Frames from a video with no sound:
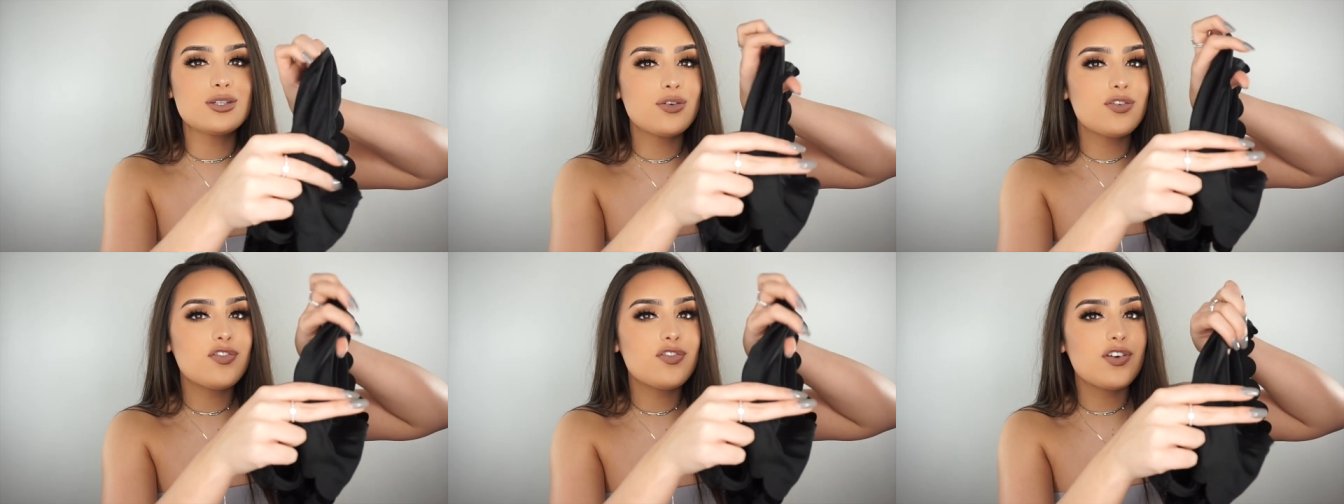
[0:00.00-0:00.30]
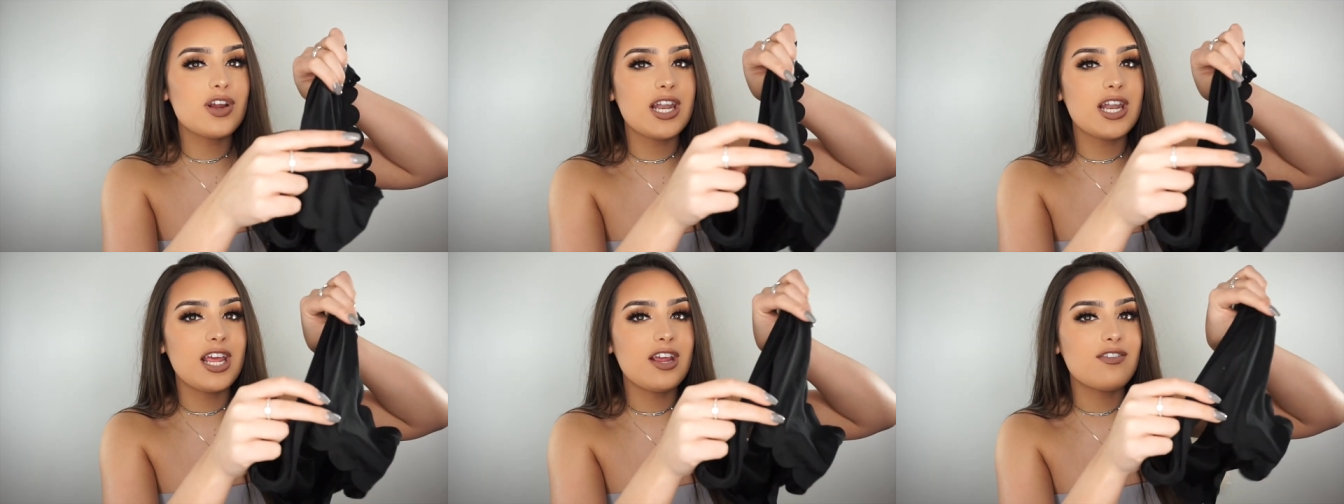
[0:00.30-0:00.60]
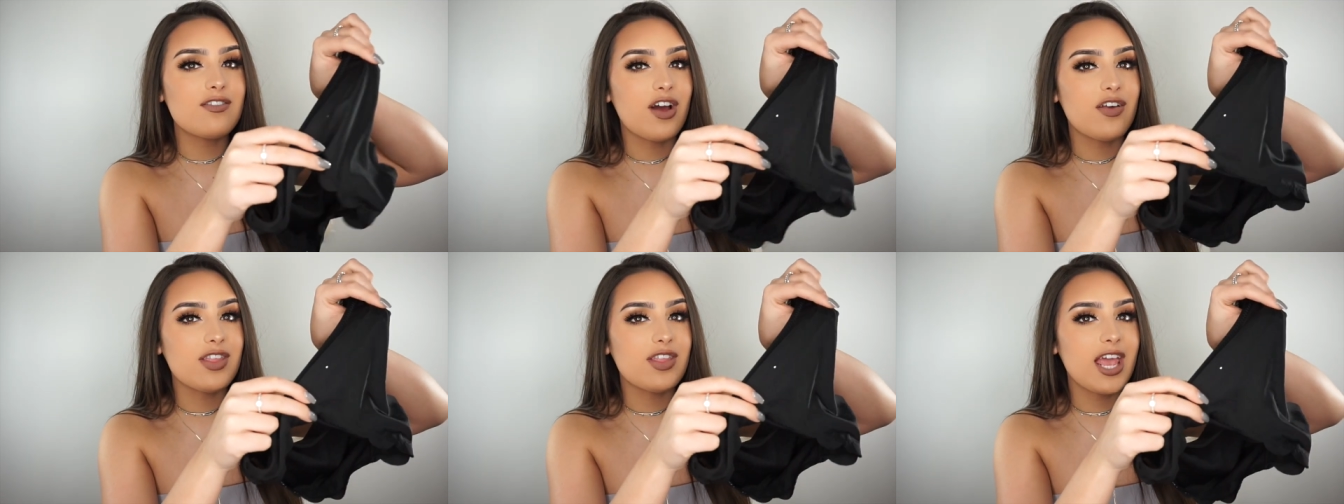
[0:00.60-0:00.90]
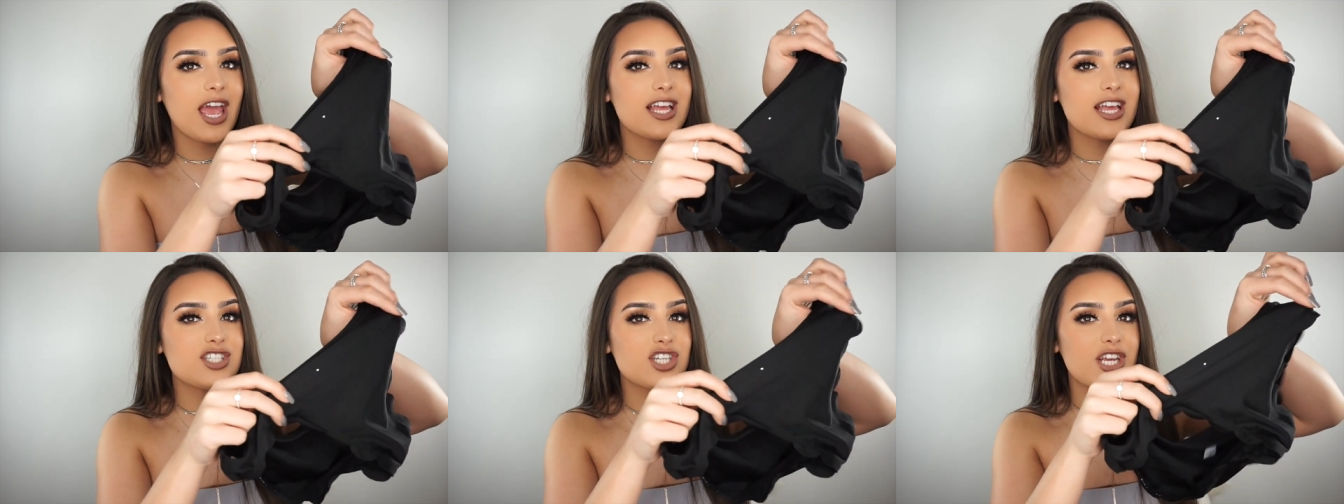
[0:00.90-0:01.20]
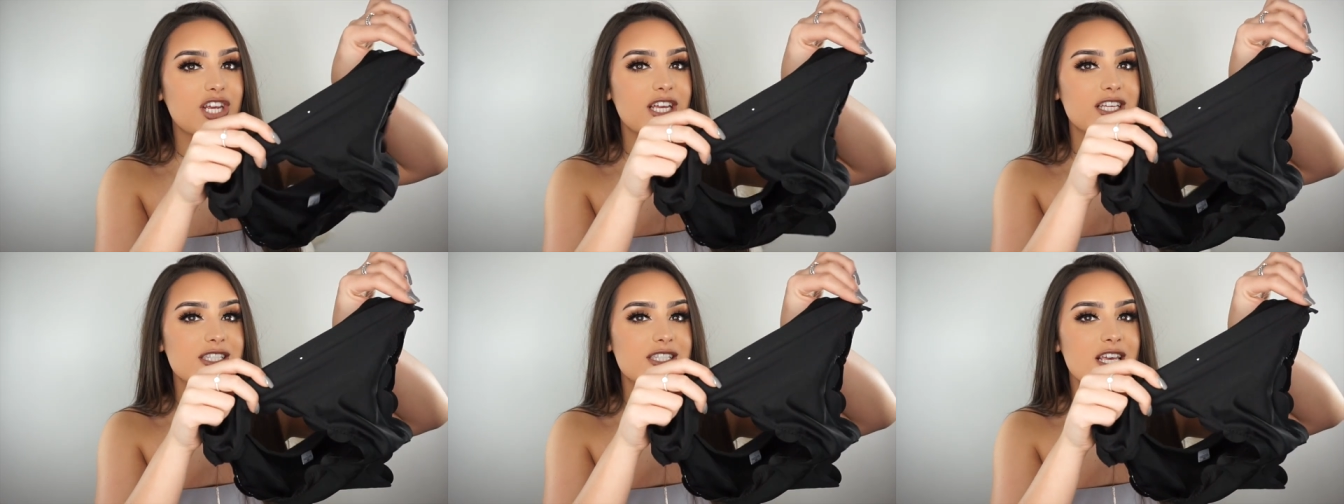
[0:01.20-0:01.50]
all frilly around the
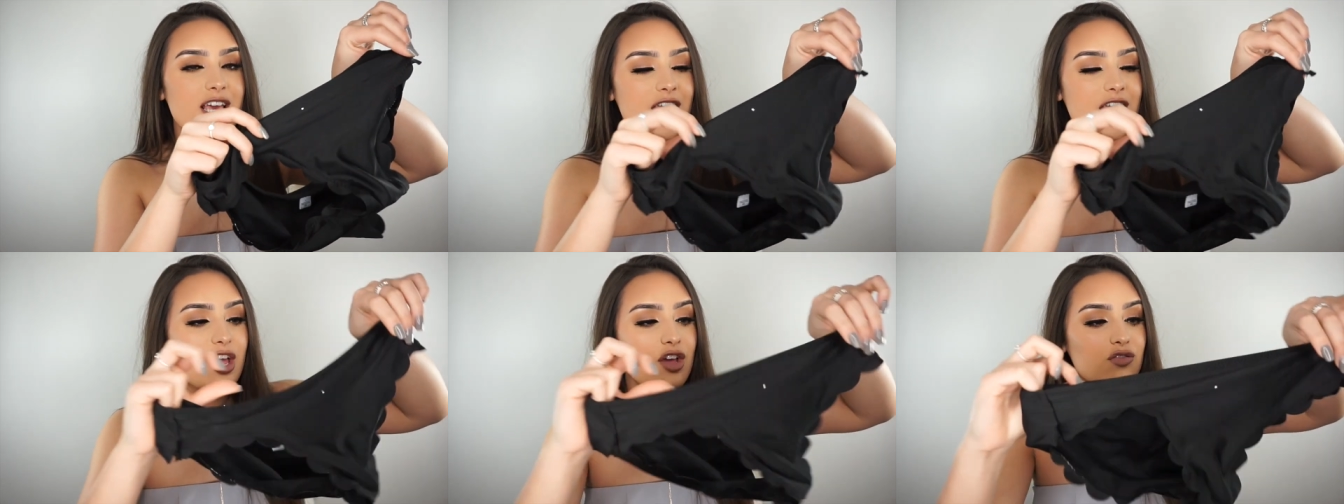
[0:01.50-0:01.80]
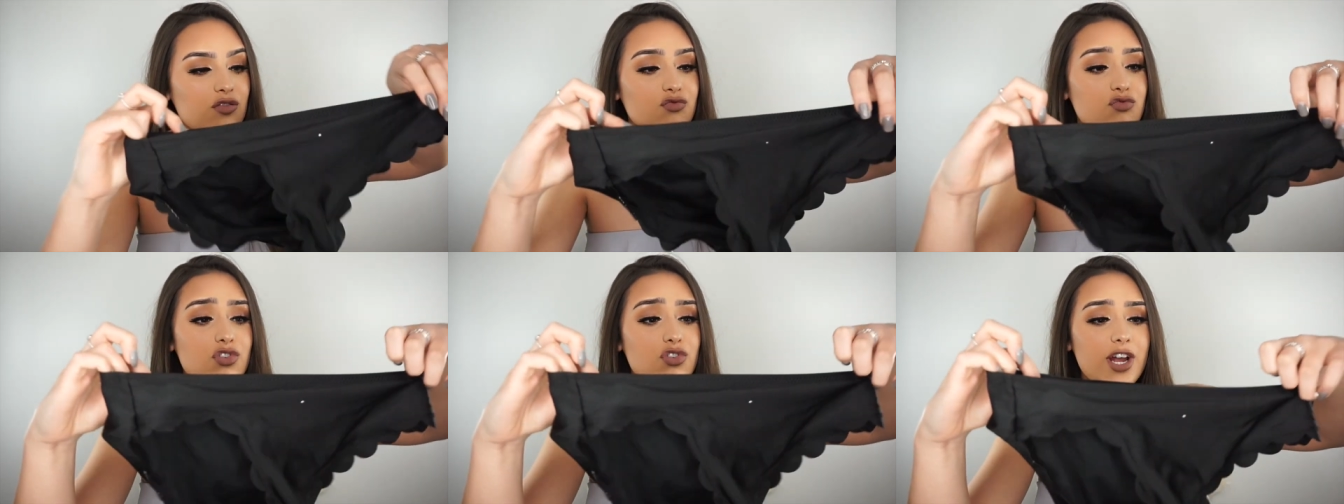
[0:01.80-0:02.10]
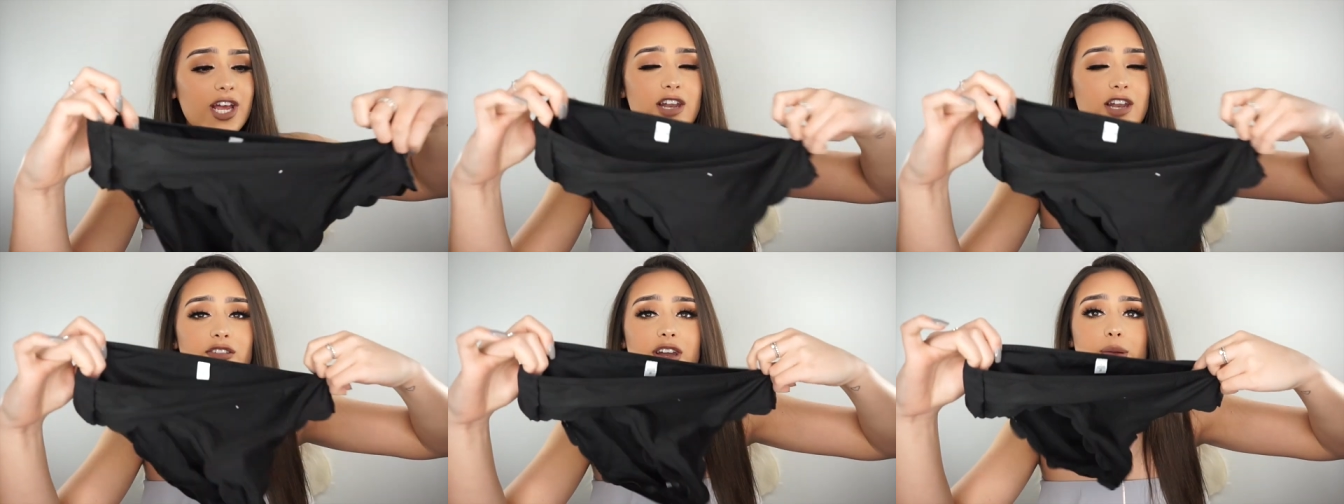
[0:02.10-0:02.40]
edges, really,